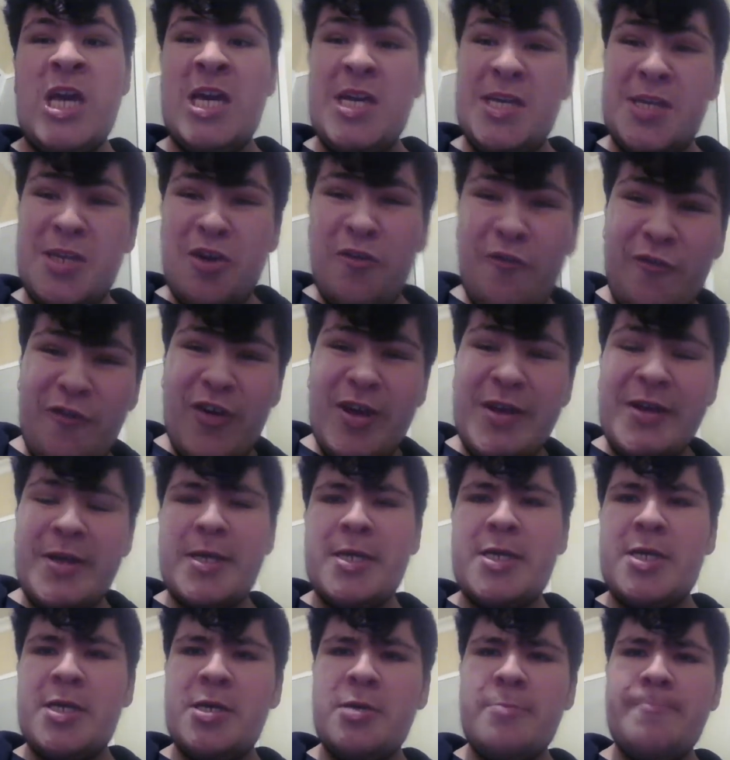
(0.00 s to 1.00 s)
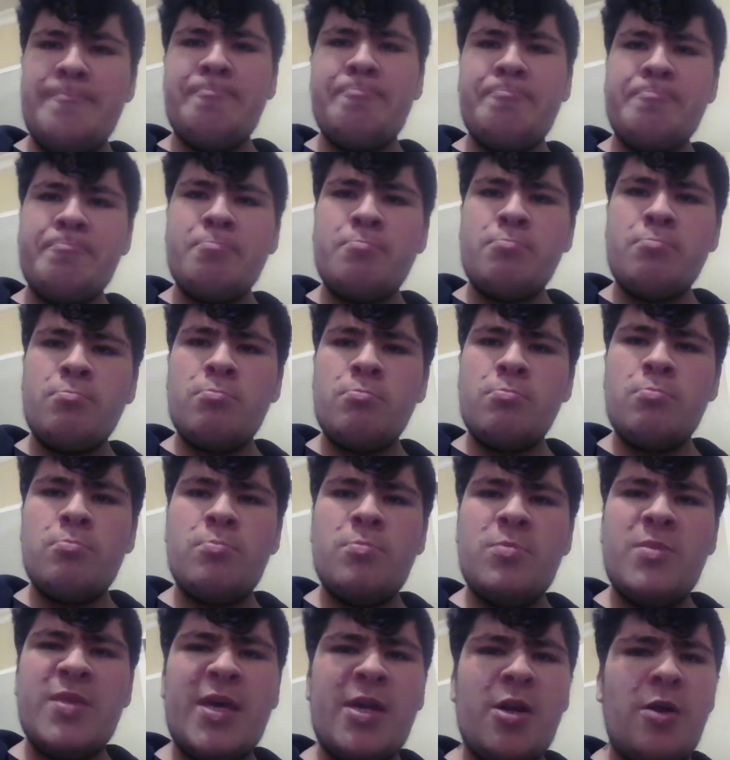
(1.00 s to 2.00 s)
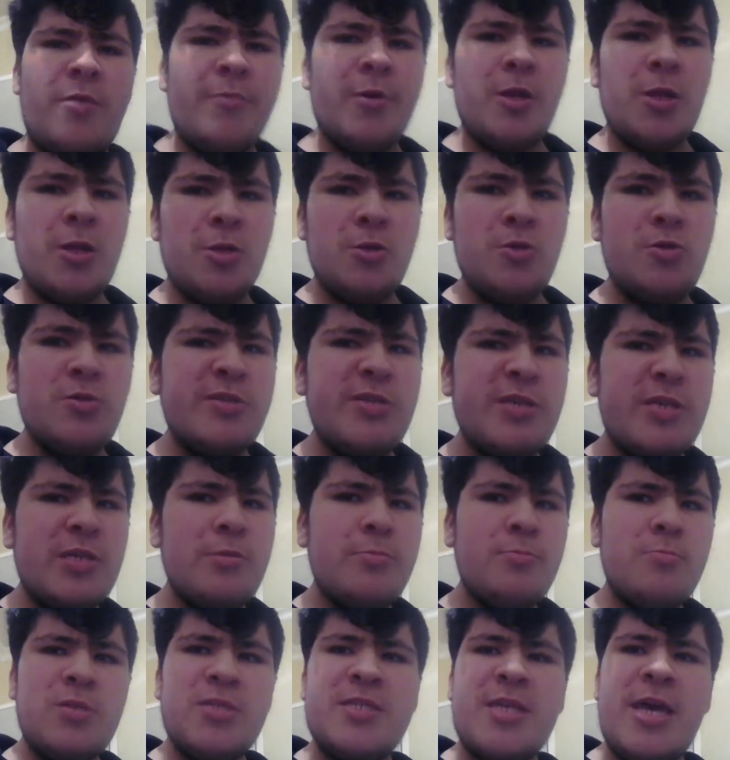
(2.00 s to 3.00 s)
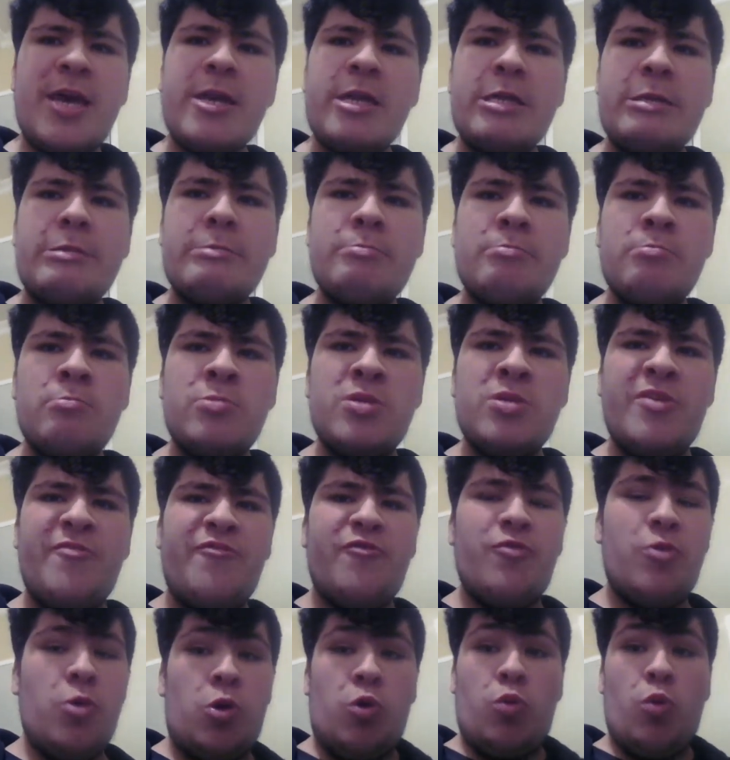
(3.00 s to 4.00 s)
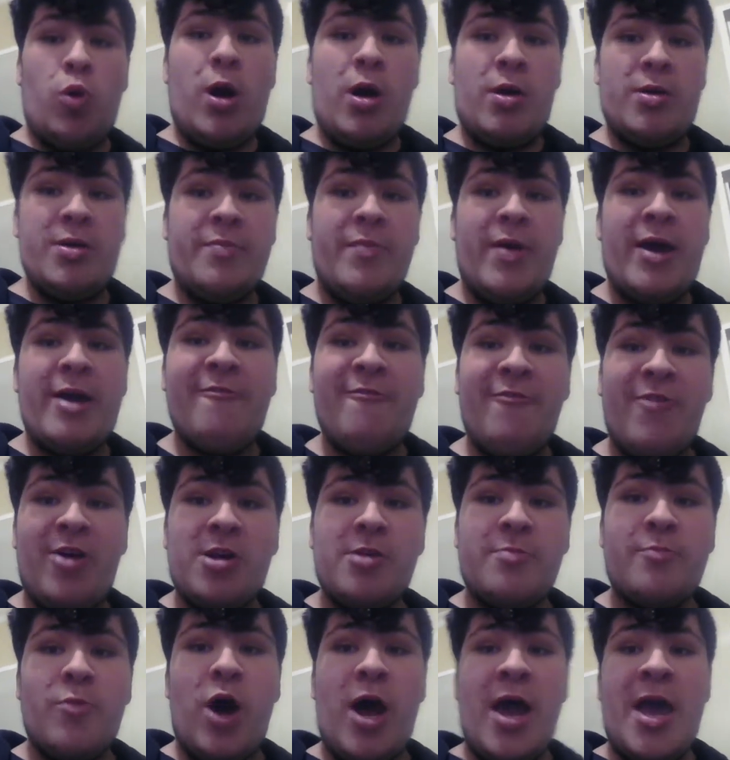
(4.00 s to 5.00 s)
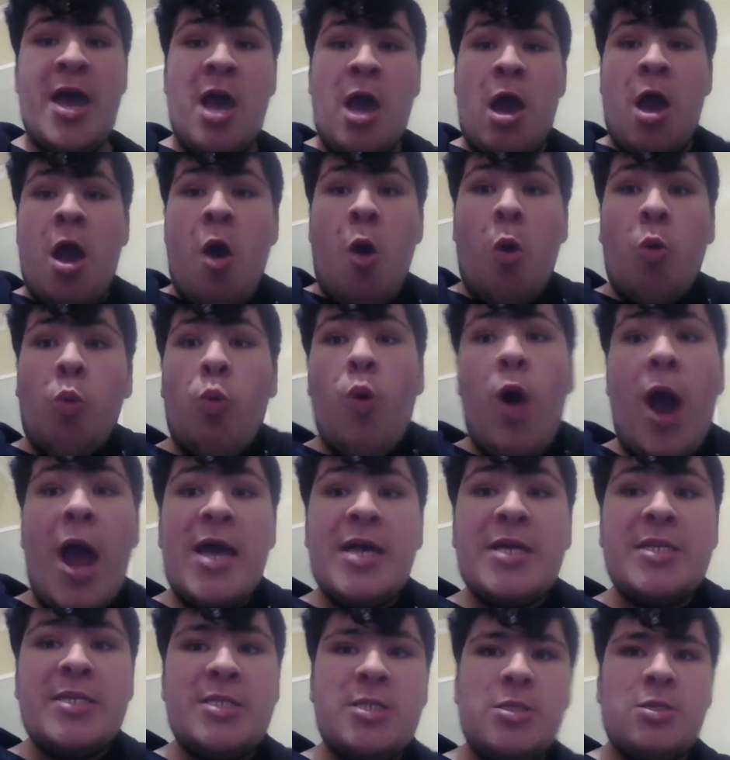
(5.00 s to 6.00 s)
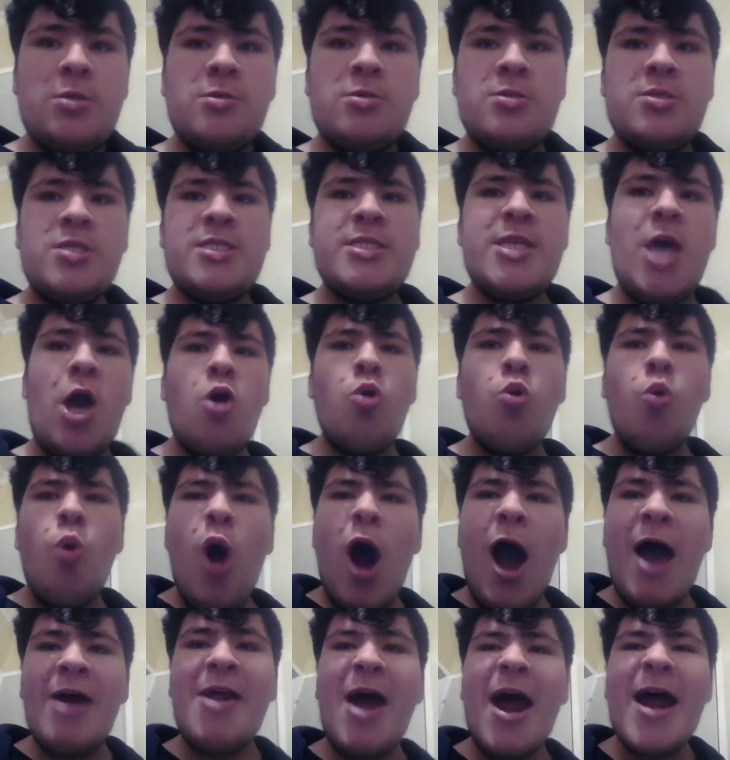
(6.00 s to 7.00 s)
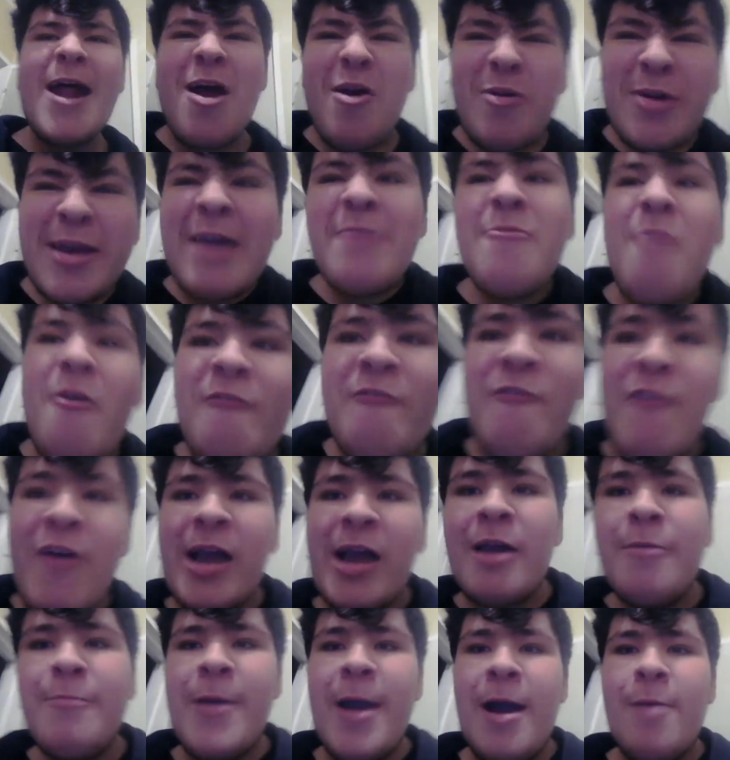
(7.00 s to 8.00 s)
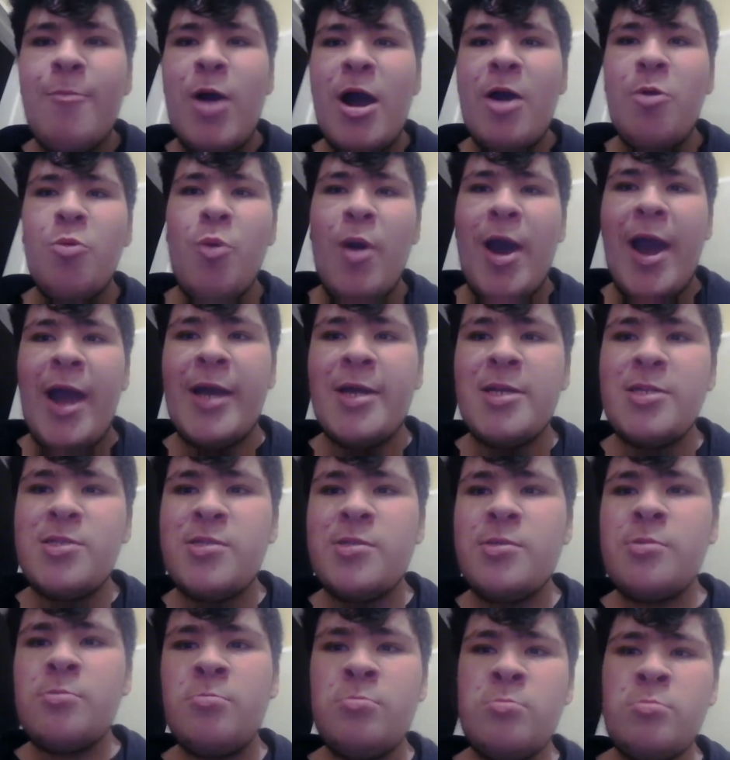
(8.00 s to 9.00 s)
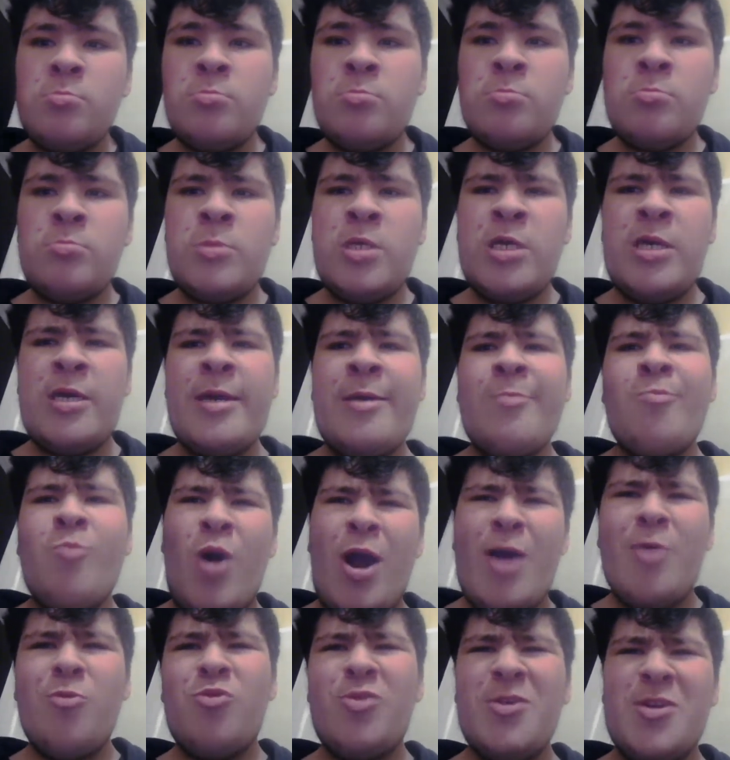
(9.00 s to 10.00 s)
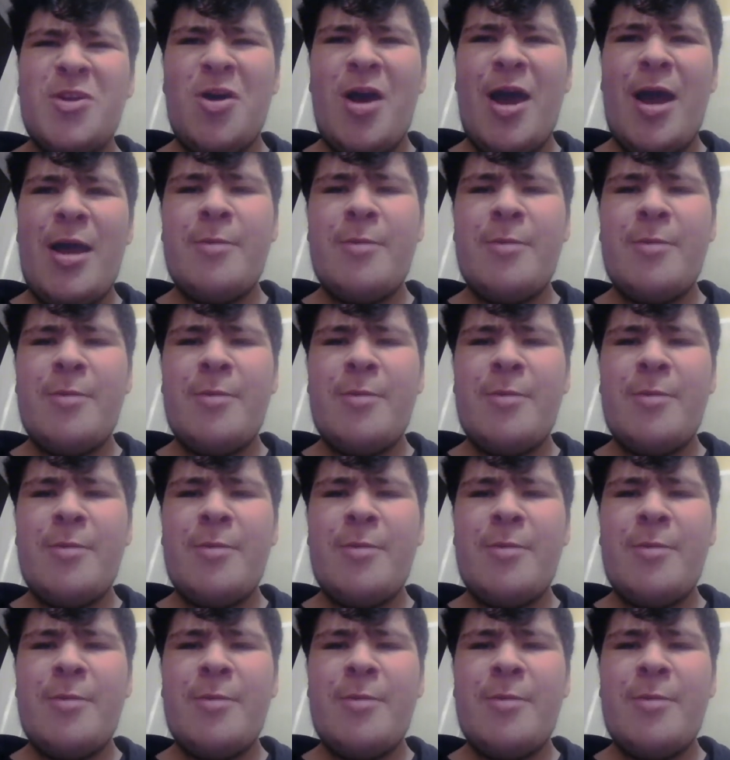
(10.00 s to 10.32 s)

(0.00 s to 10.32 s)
You think that I'm a loser? Is that it? If oh what? You make fun of my weight? So what? I don't give a fuck about my weight. And why would I?